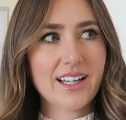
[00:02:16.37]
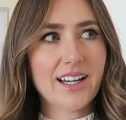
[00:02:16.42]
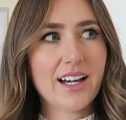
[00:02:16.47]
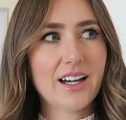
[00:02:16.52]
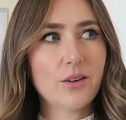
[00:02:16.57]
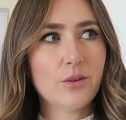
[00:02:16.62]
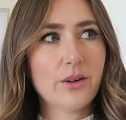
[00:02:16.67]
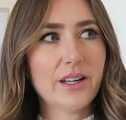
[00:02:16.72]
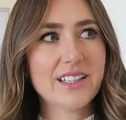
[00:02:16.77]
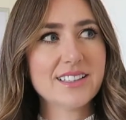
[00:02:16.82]

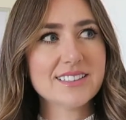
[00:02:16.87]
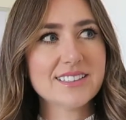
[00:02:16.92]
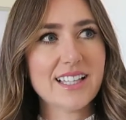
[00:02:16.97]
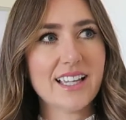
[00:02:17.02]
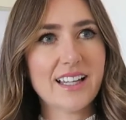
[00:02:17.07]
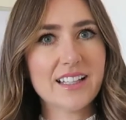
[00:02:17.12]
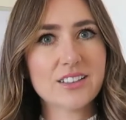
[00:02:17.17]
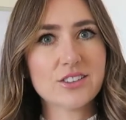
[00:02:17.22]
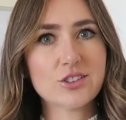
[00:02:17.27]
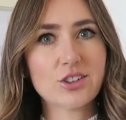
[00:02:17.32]
I went
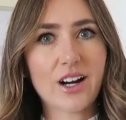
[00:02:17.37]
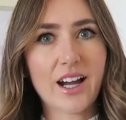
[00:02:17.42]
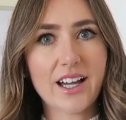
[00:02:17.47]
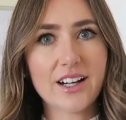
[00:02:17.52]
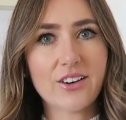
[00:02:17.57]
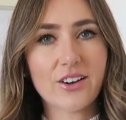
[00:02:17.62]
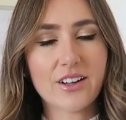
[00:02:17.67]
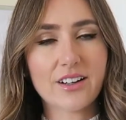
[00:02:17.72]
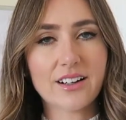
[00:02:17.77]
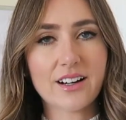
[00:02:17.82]
and
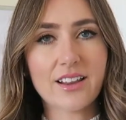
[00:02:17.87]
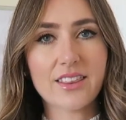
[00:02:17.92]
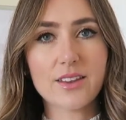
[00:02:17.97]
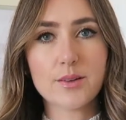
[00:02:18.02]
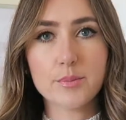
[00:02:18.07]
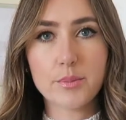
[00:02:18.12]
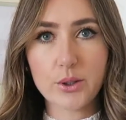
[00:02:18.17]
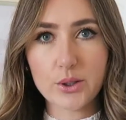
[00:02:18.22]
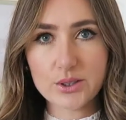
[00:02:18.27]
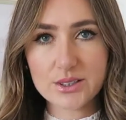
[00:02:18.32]
tried on the
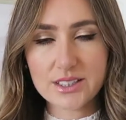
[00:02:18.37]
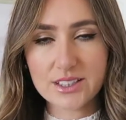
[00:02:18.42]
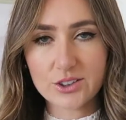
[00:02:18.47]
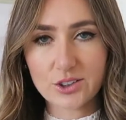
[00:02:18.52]
Bela